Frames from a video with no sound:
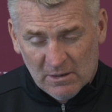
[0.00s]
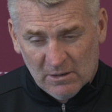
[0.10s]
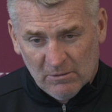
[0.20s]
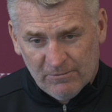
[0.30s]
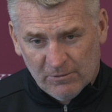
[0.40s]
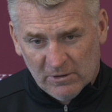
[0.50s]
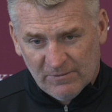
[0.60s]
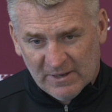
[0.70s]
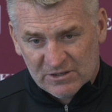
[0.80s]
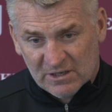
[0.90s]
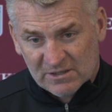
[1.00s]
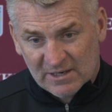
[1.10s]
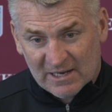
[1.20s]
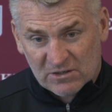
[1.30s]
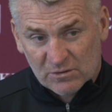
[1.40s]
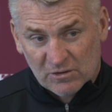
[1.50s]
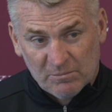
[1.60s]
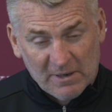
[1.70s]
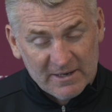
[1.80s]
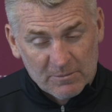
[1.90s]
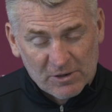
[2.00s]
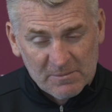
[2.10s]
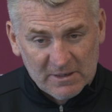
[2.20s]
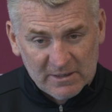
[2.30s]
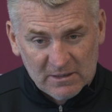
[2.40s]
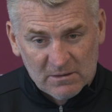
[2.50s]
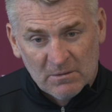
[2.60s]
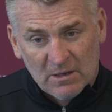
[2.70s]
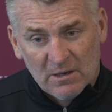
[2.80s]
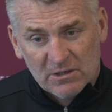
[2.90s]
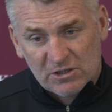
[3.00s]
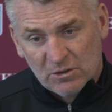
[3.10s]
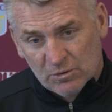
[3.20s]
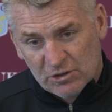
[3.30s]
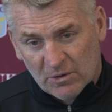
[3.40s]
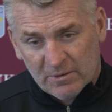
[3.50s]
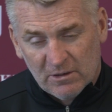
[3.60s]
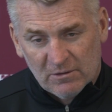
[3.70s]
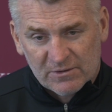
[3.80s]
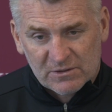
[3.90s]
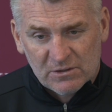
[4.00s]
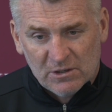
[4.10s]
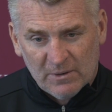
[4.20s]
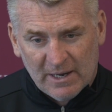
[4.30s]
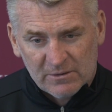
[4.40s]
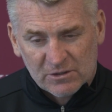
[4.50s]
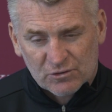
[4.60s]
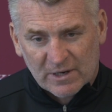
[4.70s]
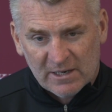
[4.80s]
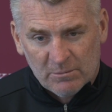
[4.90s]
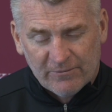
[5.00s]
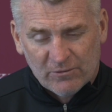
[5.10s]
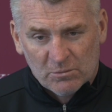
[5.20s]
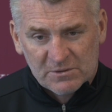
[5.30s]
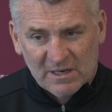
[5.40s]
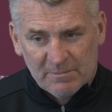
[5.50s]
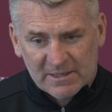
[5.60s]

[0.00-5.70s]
know, fully-fledged internationals who play in the Premier League, still showing the others, you know, how to train and perform to get